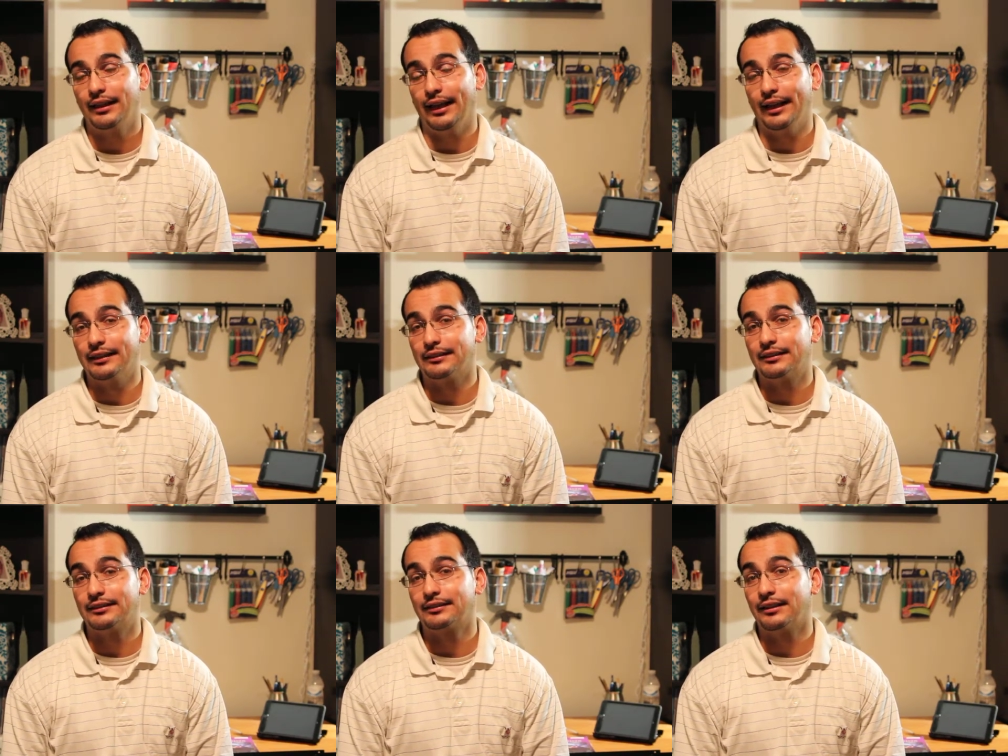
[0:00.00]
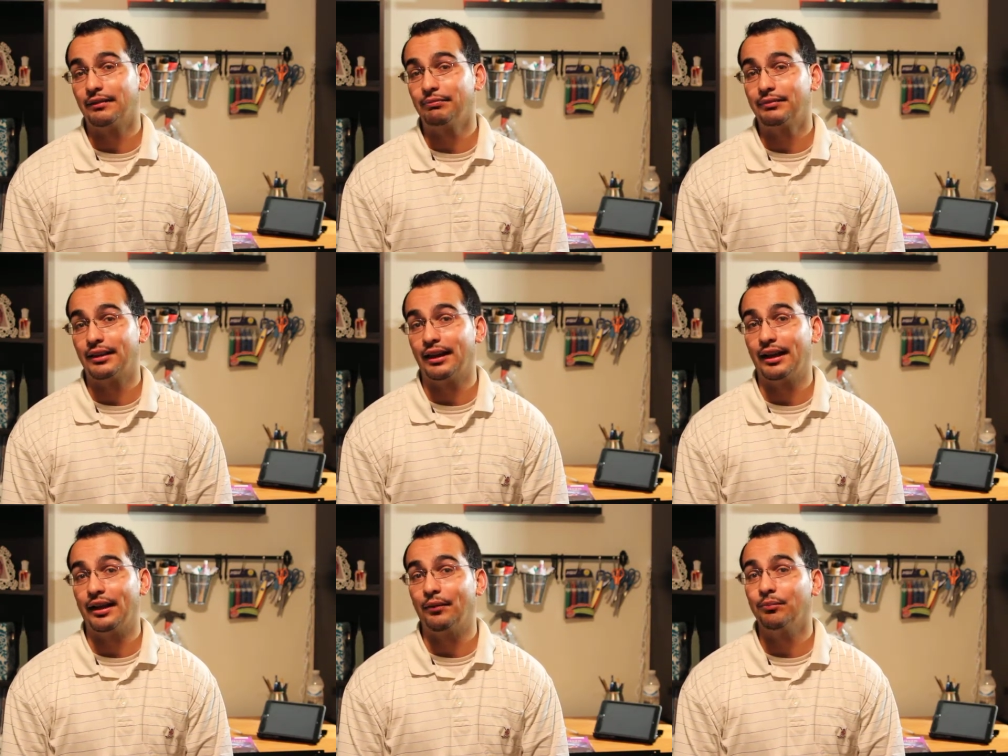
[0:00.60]
And
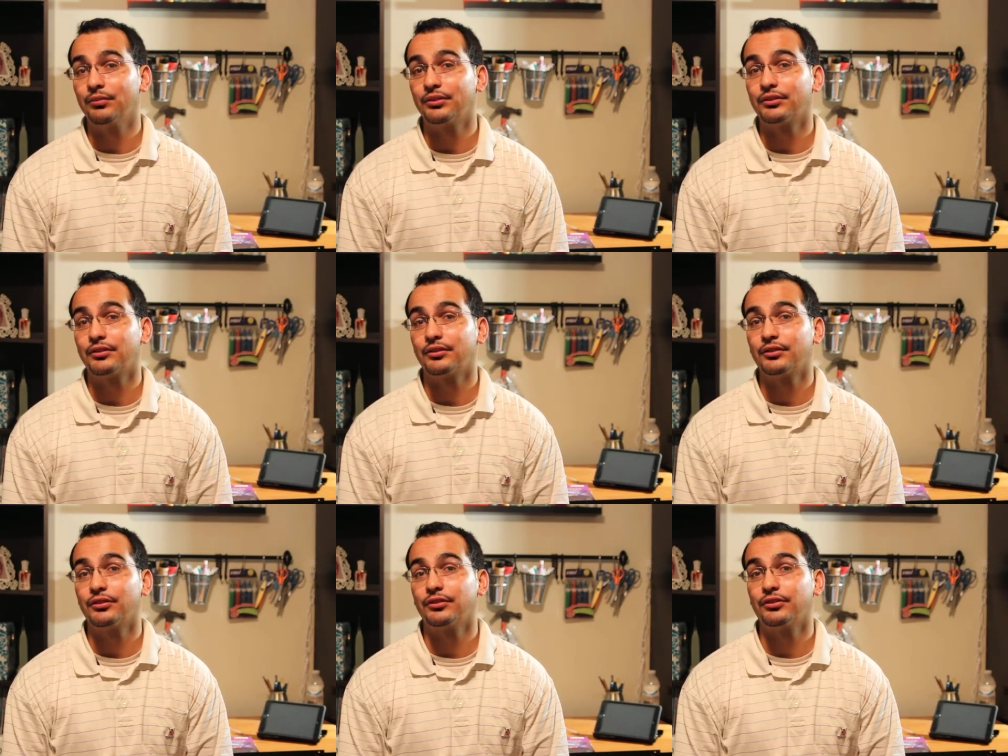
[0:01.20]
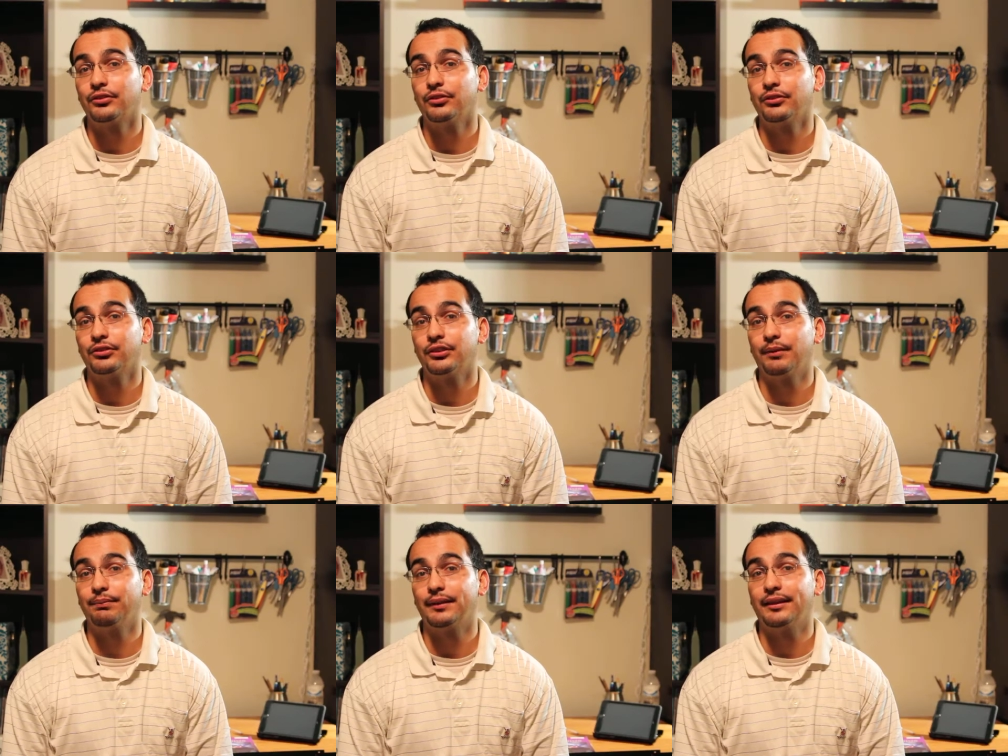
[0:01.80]
sometimes
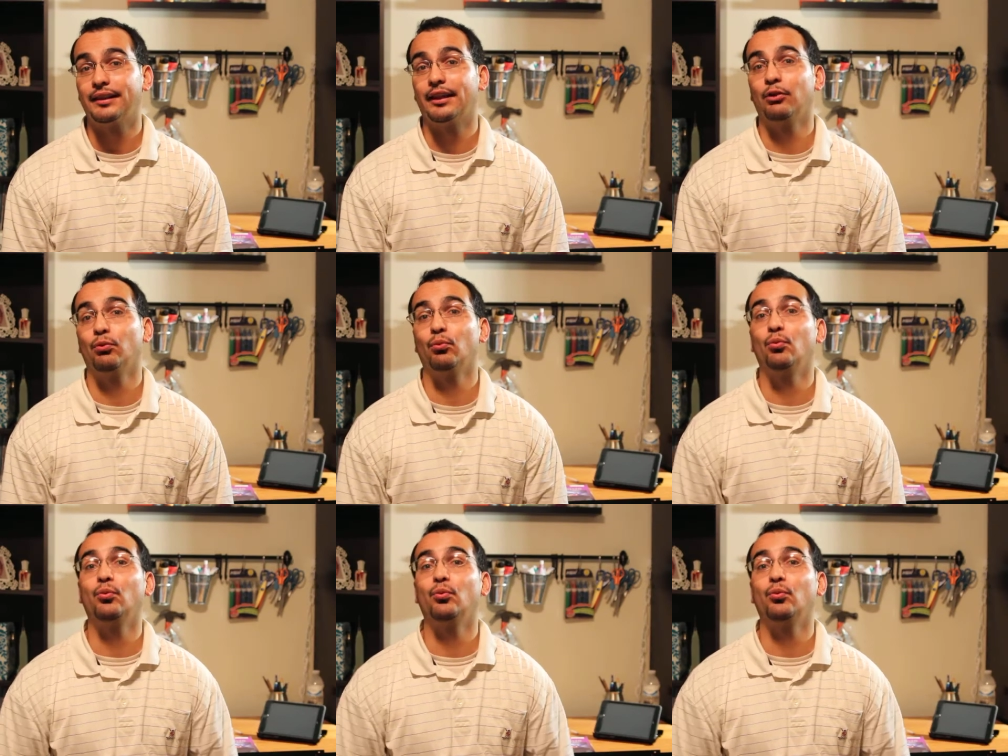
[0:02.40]
something that